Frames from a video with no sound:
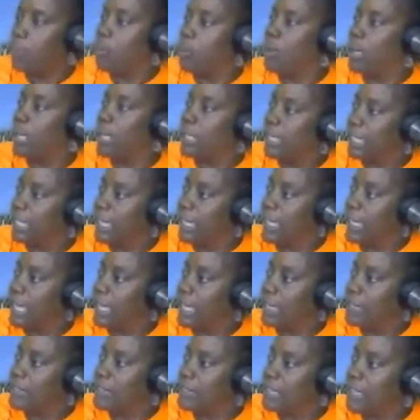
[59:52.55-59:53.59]
one day
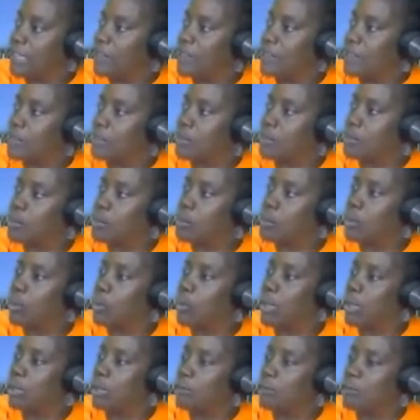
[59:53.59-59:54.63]
and it says to
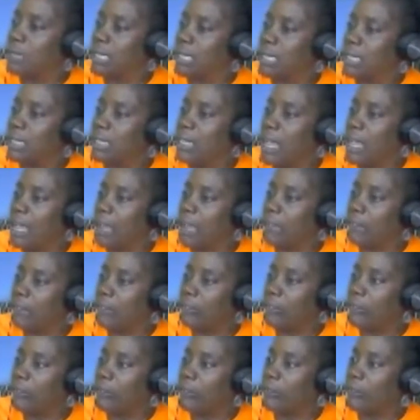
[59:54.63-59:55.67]
go and read
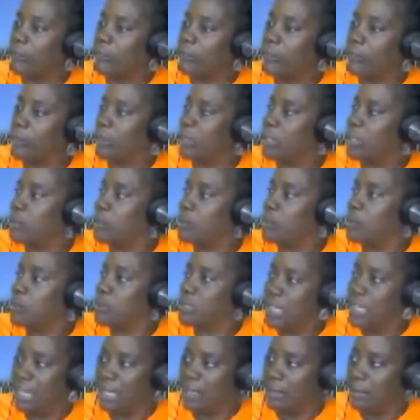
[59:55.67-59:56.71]
Acts
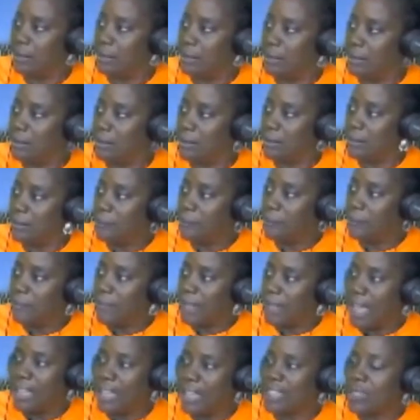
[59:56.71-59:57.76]
22:10.
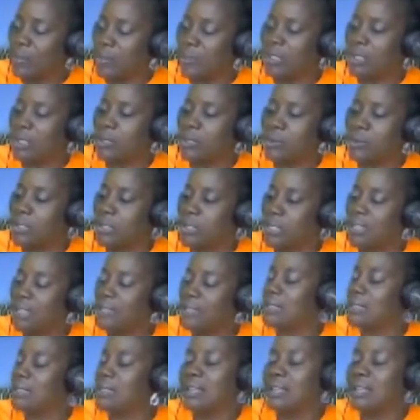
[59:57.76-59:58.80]
Acts
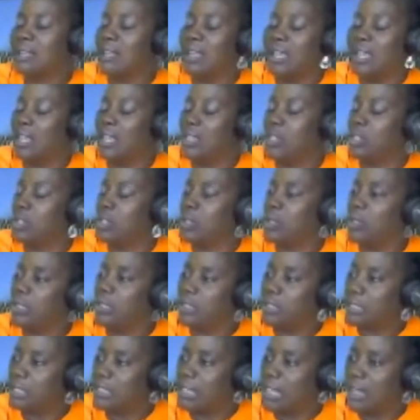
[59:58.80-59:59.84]
22:10 in
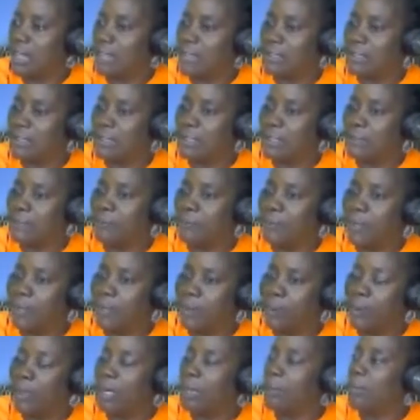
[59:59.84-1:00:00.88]
short says,
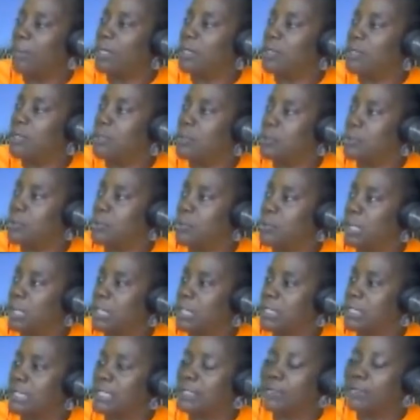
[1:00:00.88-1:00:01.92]
what am I to do? And
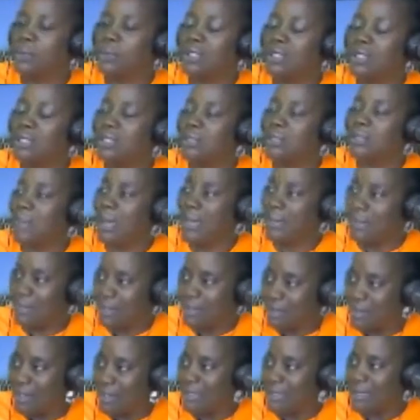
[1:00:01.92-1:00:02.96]
it says, go into
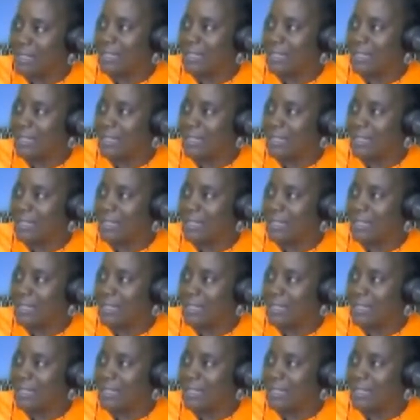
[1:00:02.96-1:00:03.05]
Damascus